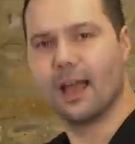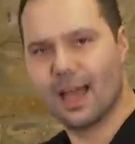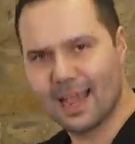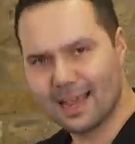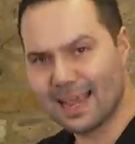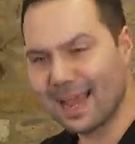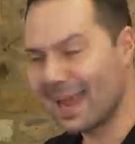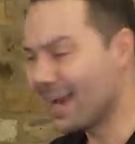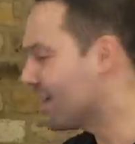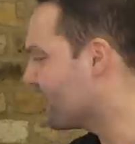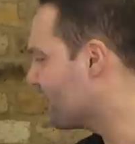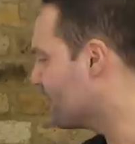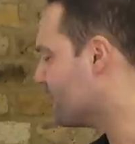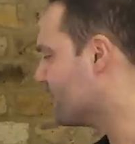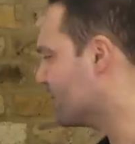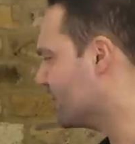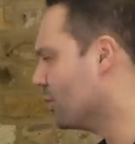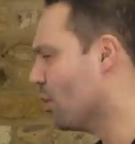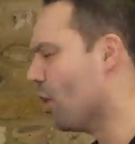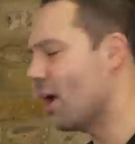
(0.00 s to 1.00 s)
Again,
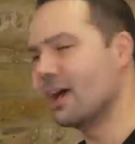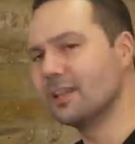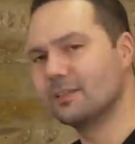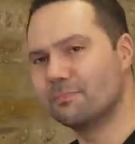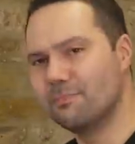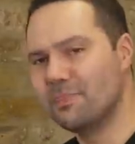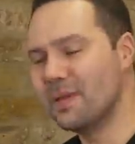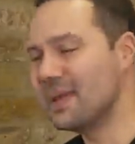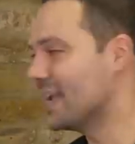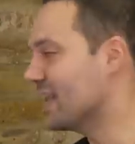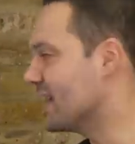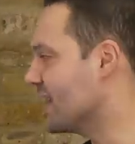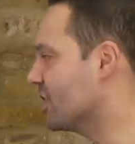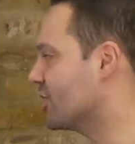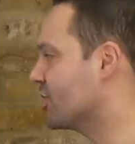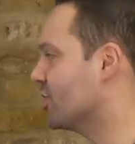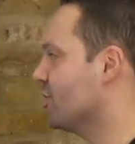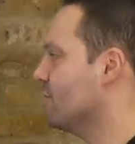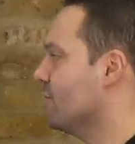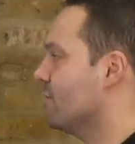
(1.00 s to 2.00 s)
not as big an
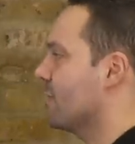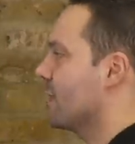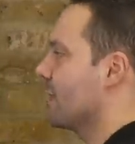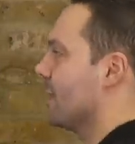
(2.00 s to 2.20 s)
issue.